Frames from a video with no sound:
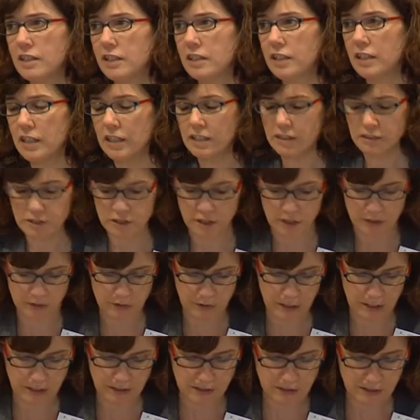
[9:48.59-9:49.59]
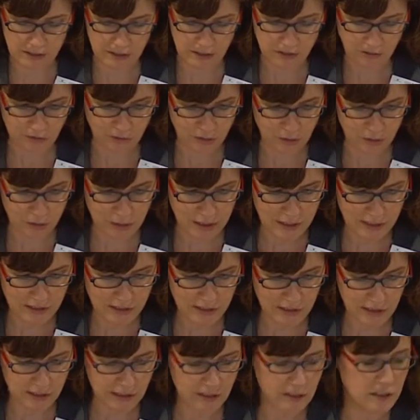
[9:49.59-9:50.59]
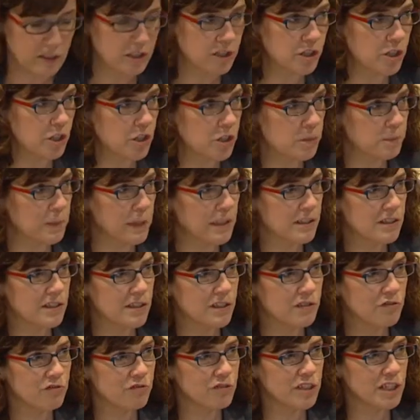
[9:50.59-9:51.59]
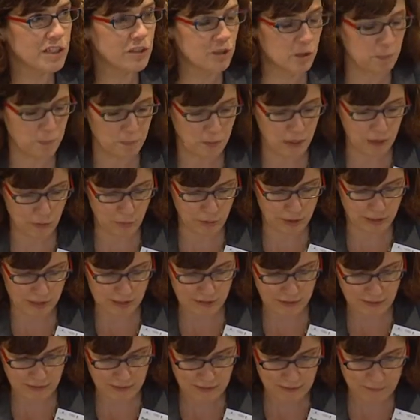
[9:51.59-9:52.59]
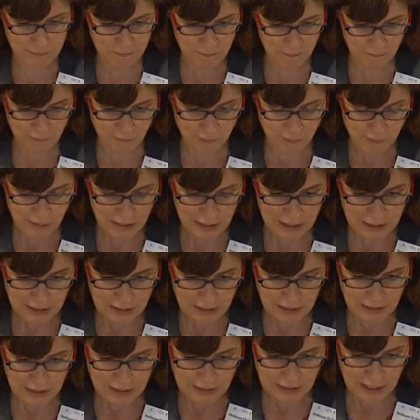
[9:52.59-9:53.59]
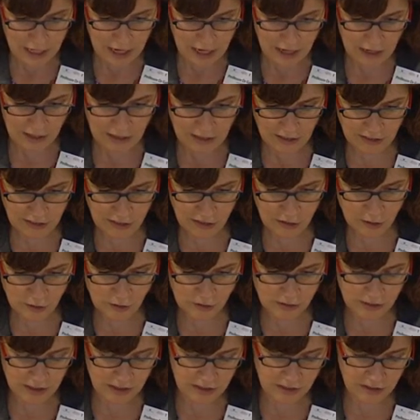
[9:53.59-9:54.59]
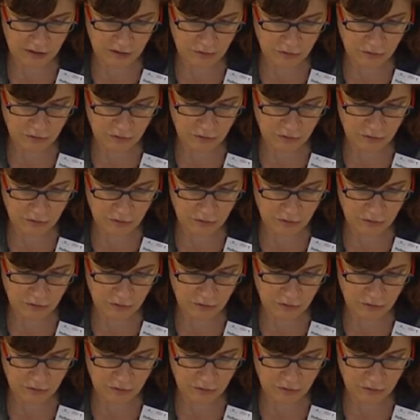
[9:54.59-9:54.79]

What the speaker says: indirect influence and suspensive veto powers. He argues that the